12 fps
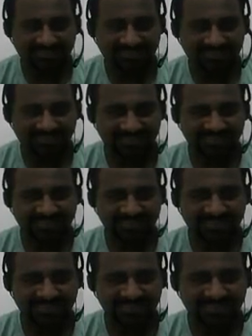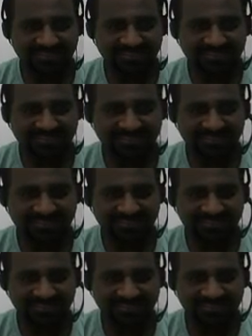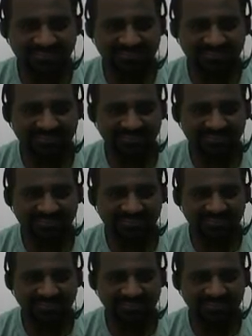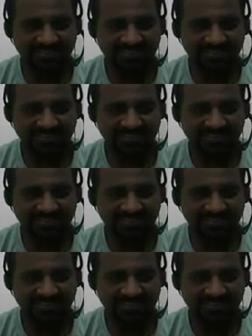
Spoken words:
[no speech]